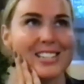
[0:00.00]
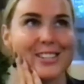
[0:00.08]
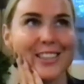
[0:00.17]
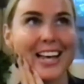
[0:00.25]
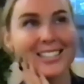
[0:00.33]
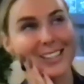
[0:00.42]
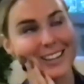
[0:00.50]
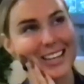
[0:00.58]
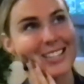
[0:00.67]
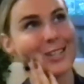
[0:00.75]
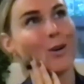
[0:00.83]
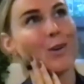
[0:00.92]
And so that's
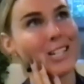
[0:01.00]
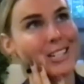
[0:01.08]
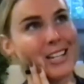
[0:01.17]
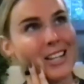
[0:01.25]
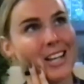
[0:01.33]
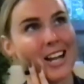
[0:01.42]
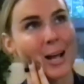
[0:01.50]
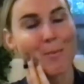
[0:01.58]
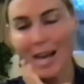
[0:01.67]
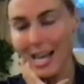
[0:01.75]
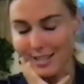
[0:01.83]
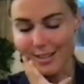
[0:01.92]
that's a question that
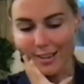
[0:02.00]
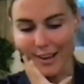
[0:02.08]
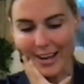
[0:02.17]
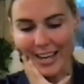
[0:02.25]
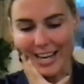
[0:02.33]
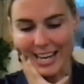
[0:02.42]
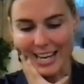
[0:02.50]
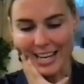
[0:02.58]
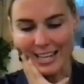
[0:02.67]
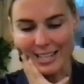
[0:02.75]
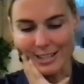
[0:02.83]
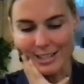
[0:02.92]
I'm asked a lot,
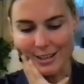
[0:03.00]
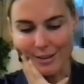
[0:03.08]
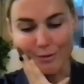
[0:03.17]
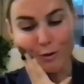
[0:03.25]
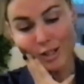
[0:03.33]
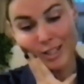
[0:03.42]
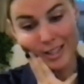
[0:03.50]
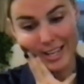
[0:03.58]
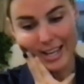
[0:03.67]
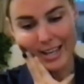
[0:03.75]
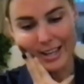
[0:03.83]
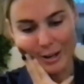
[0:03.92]
and
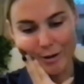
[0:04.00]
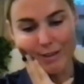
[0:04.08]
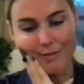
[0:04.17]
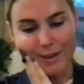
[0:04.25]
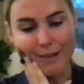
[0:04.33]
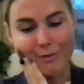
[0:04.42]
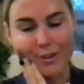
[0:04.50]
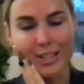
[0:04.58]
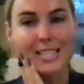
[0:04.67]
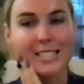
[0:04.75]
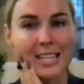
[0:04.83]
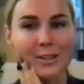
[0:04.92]
fortunately, you know, I've I've
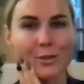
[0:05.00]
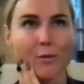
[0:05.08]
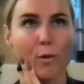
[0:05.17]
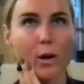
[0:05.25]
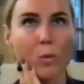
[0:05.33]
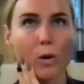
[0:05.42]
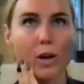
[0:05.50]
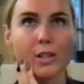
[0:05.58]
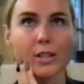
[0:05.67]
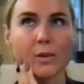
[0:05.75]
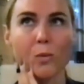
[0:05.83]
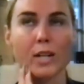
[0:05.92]
really seen sort of what
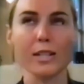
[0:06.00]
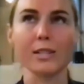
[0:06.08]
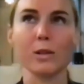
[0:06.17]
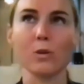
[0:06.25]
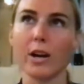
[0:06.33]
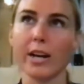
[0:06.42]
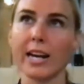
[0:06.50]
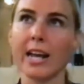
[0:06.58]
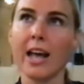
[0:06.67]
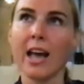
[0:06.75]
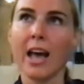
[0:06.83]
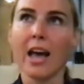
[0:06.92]
works and what doesn't work, and